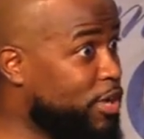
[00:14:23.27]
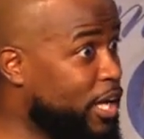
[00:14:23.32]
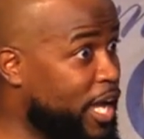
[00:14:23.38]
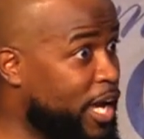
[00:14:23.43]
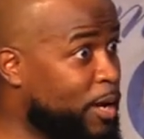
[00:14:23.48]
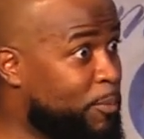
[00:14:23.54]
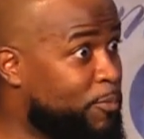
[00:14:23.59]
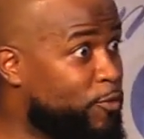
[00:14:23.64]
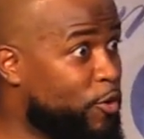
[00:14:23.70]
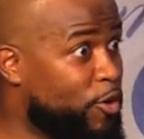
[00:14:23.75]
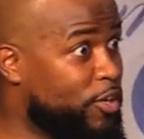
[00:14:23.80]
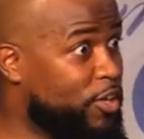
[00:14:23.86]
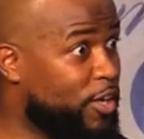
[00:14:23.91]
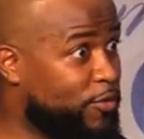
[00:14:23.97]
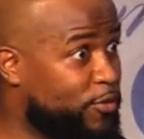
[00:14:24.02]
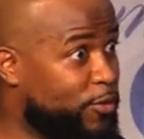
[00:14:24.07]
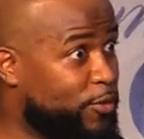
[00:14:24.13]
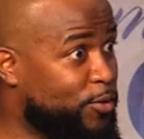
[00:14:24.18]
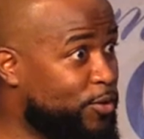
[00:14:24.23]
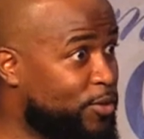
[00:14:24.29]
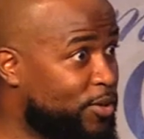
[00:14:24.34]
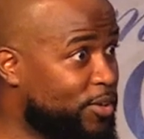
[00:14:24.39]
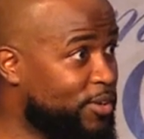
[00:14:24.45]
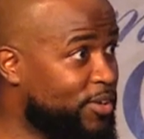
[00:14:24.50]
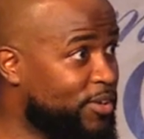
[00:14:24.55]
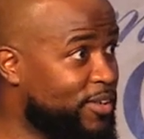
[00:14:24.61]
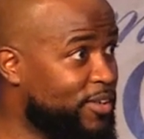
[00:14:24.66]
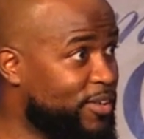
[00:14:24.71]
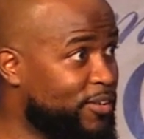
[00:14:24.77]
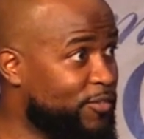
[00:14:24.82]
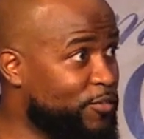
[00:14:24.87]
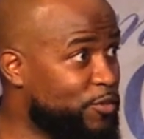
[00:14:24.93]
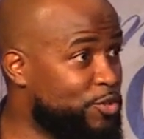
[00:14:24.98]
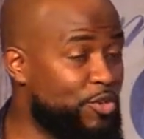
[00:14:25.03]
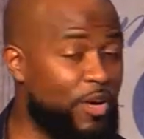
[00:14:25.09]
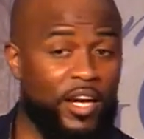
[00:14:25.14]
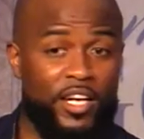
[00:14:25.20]
lamb for you if you
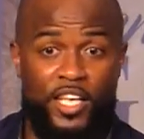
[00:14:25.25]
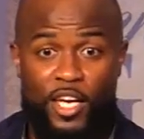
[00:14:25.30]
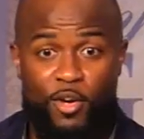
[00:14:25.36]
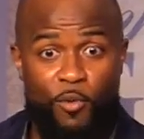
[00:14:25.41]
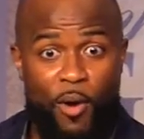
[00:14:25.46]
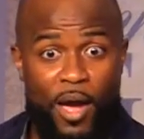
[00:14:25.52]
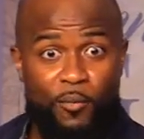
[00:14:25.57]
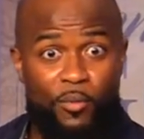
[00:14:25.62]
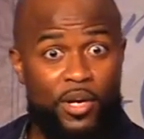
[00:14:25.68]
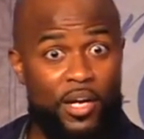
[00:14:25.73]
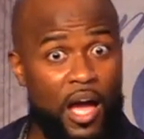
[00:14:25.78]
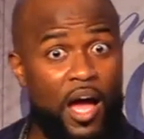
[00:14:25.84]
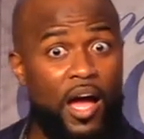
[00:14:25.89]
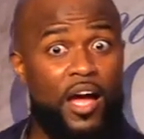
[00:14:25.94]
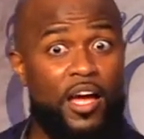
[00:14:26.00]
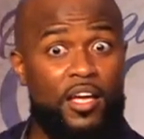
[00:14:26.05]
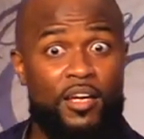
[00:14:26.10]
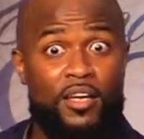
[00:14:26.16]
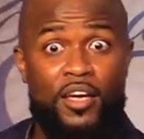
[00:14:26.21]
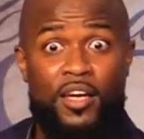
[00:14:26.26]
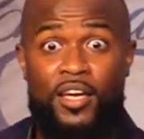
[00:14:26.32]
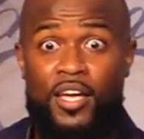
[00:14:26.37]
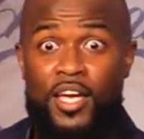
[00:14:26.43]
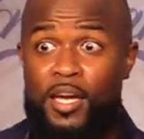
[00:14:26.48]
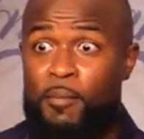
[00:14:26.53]
trying to get right with God.